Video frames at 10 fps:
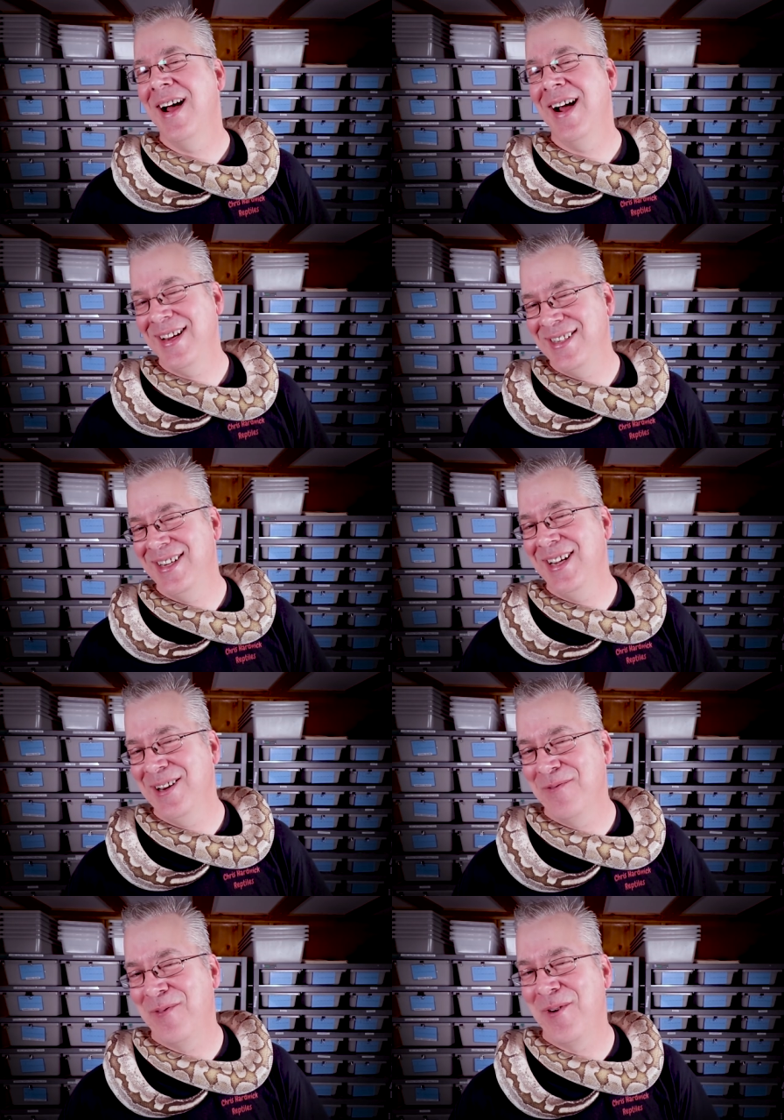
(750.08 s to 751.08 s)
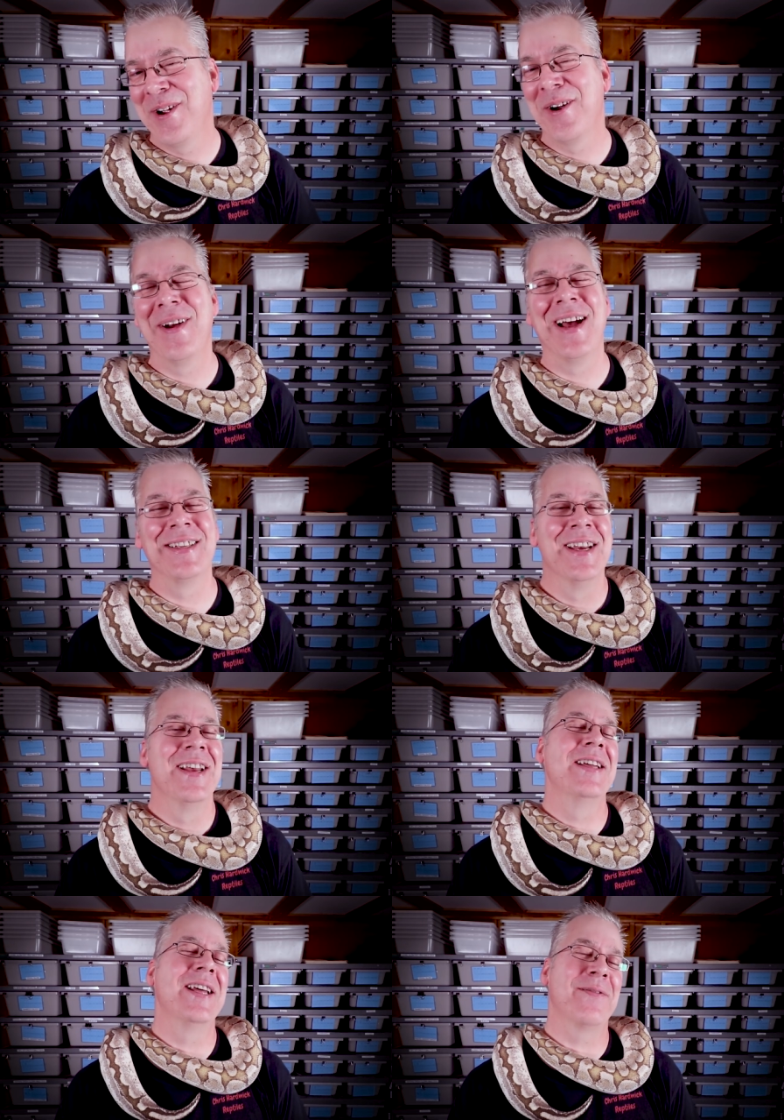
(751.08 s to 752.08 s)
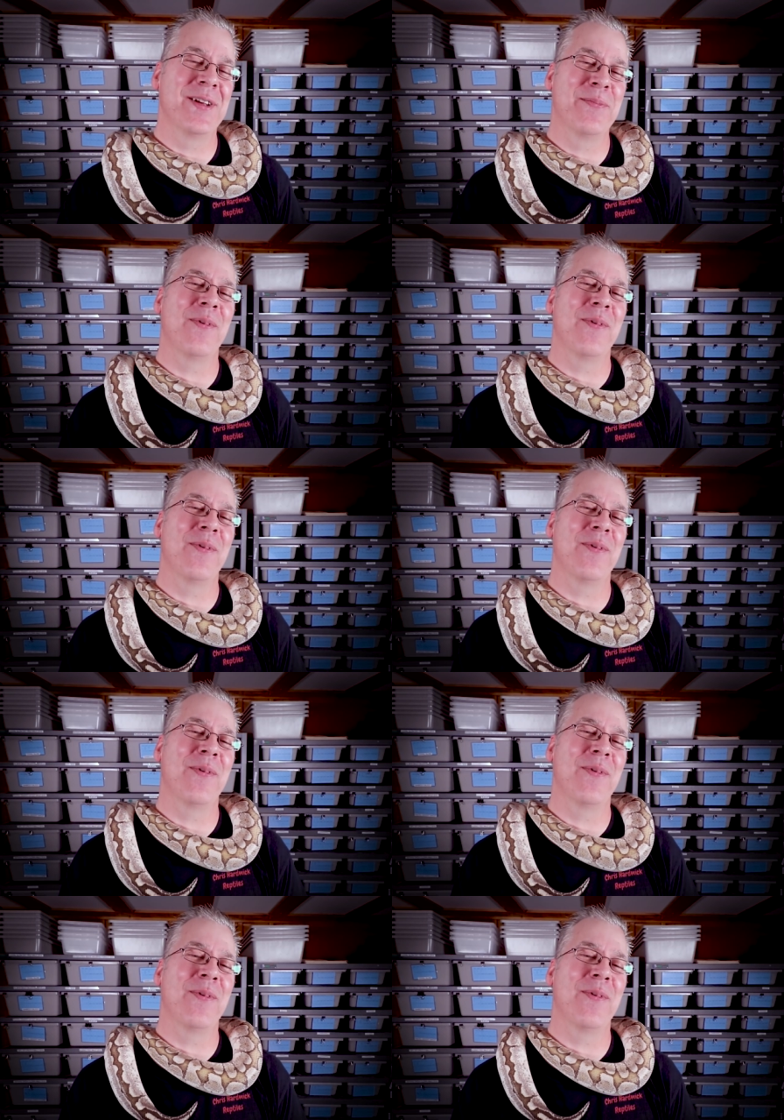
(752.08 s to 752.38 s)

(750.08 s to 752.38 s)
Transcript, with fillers: hygiene for your rats. You definitely